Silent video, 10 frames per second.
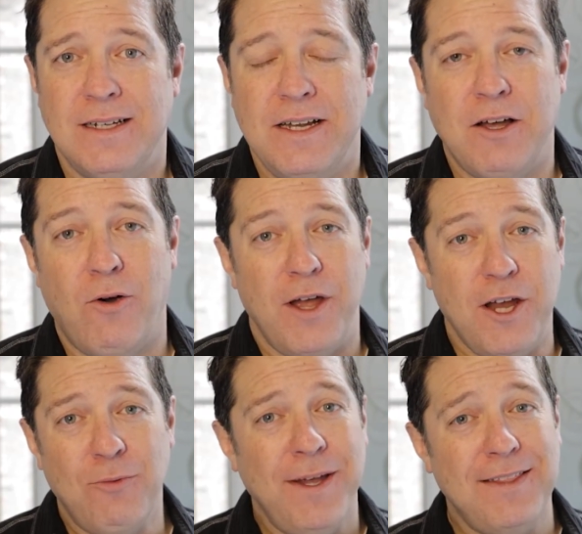Now,
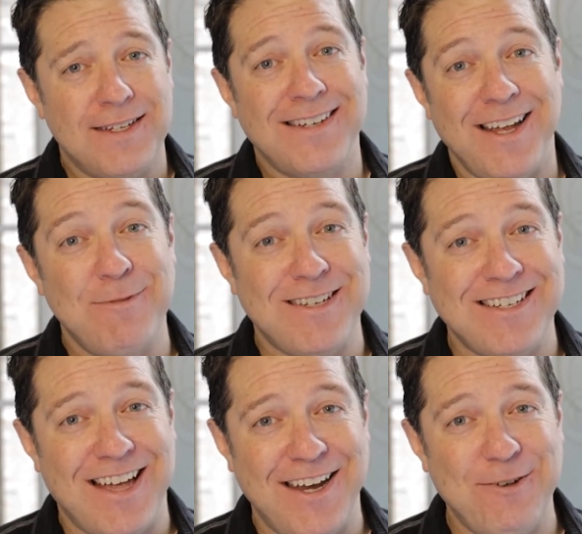here we, the same
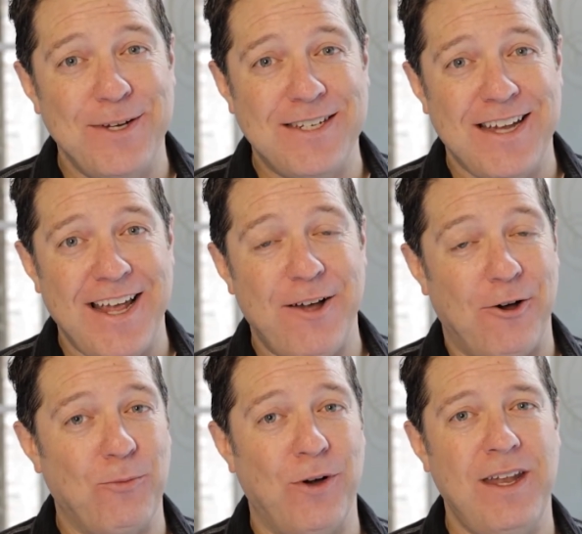society, we say
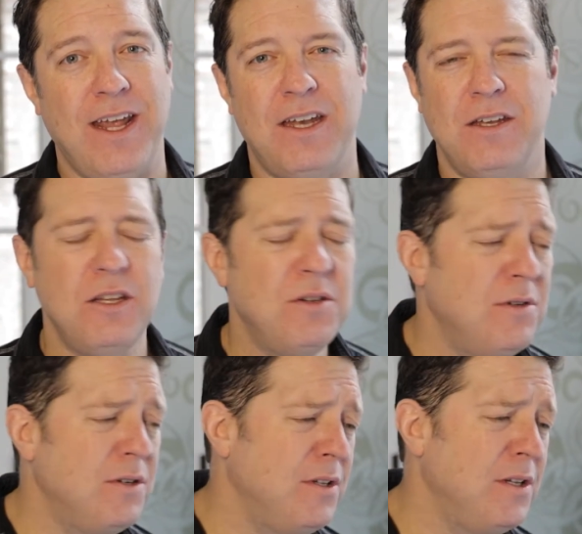on one hand, you
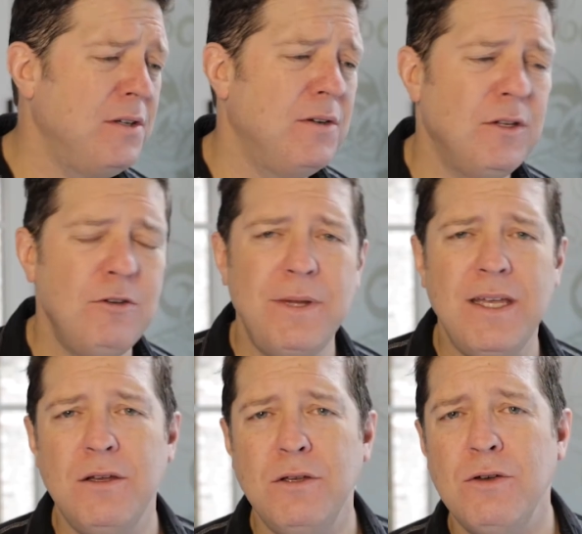do you, you
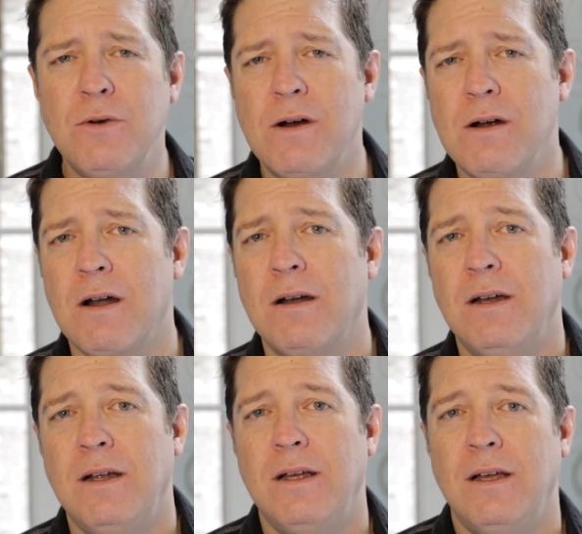be who you are.
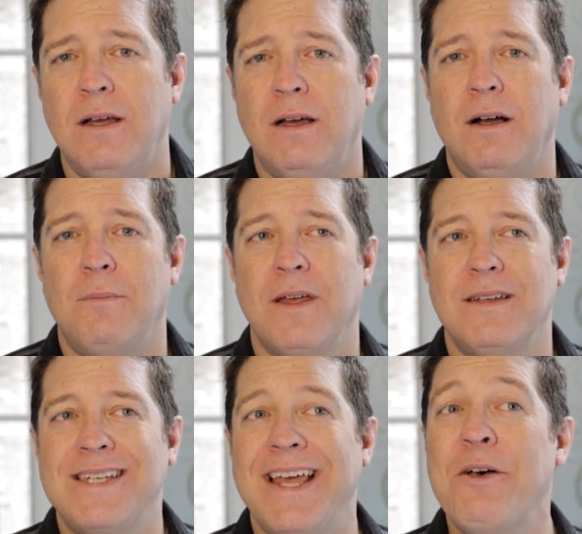Um,
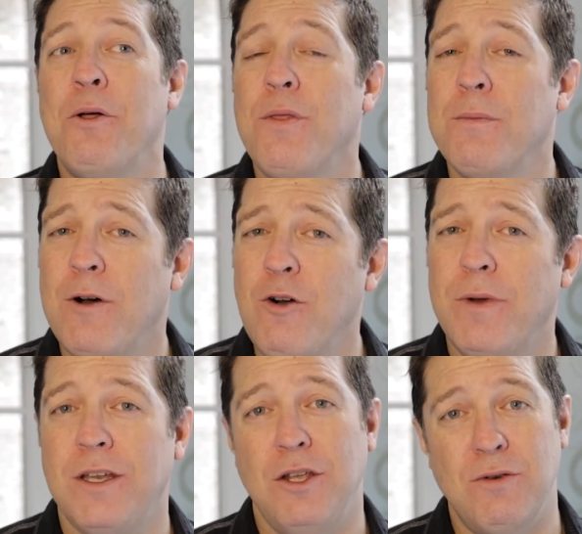until the
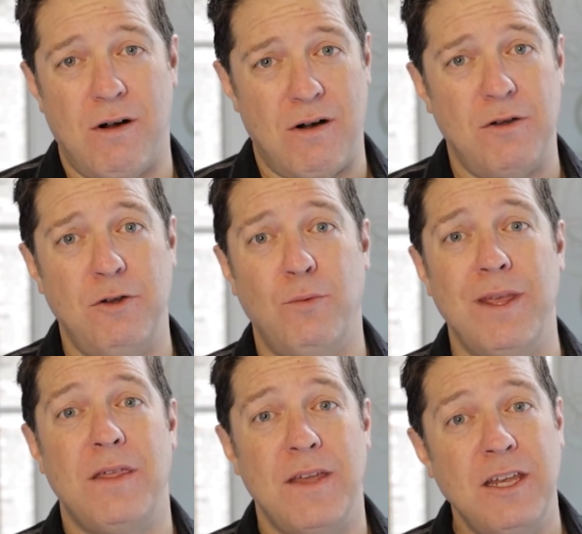moment you aren't who we
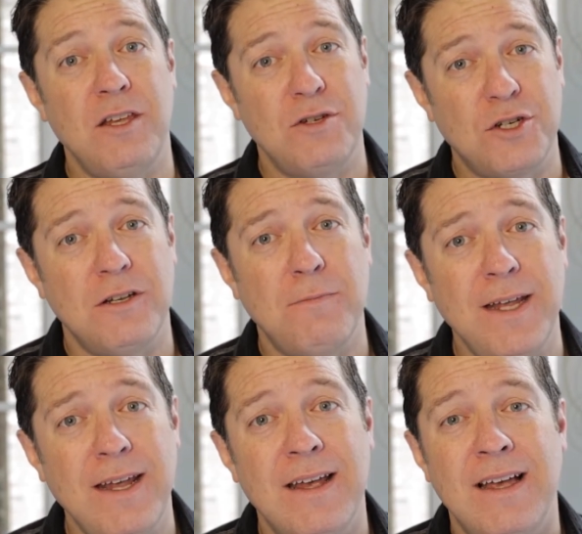think you should
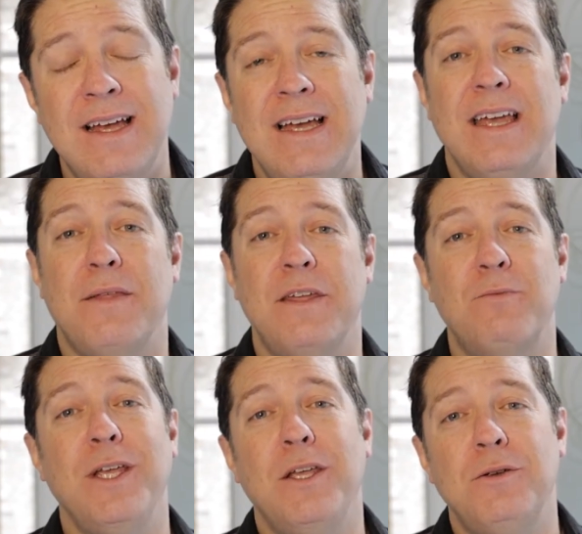be, and then
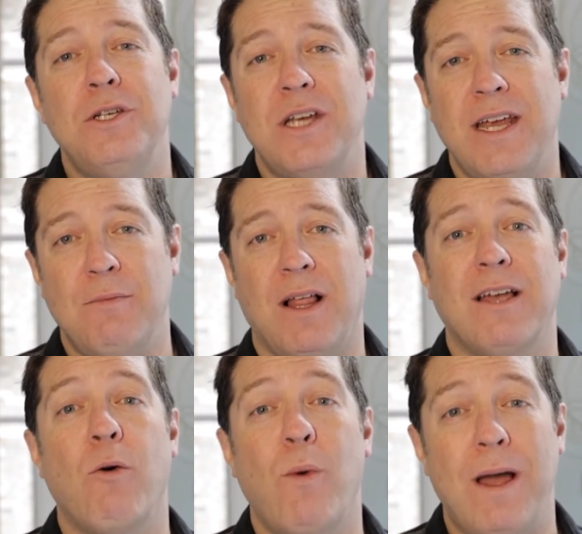we use shame
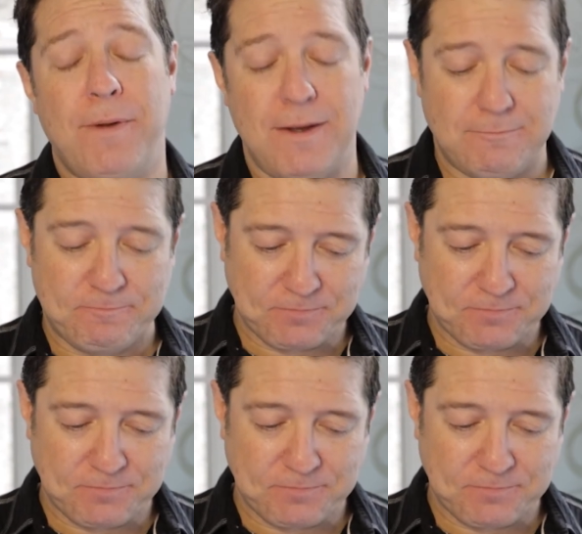like a weapon.